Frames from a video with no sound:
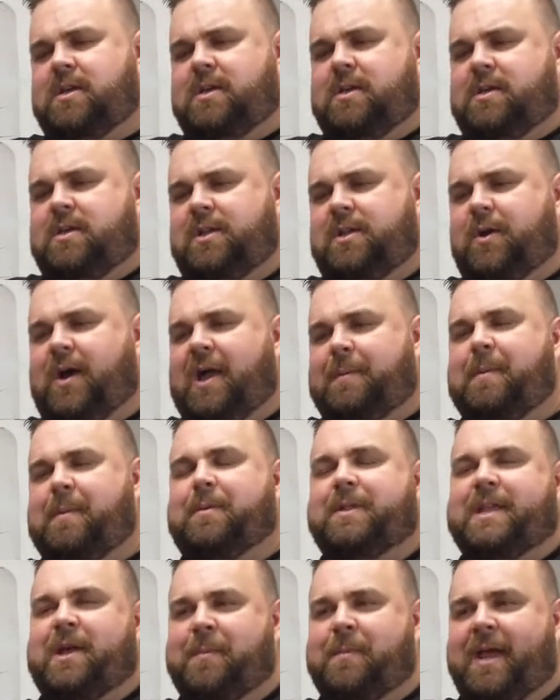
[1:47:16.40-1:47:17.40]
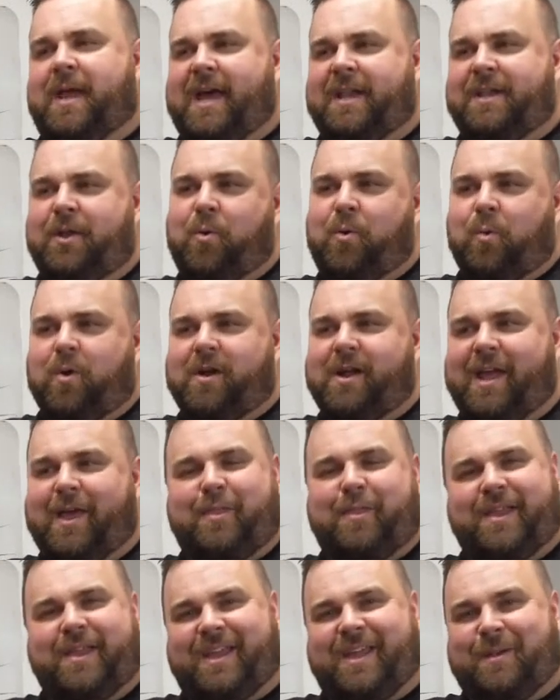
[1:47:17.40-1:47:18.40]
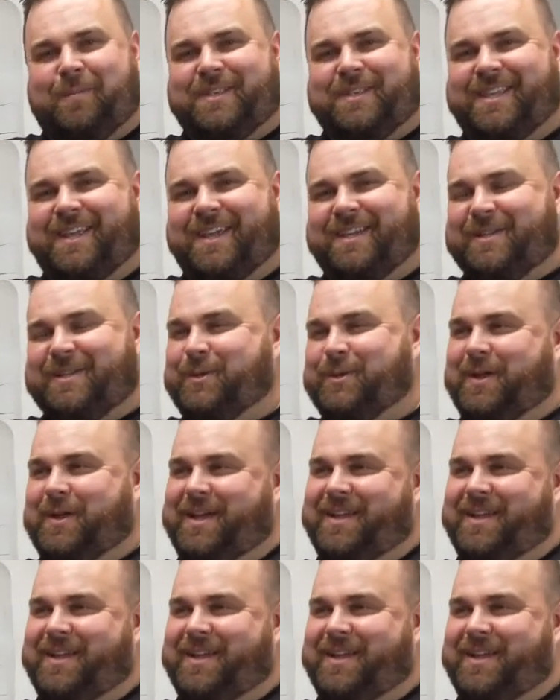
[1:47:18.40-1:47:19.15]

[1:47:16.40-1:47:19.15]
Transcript: you know, I had people tell me I had no work ethic, and I'm just like, dude,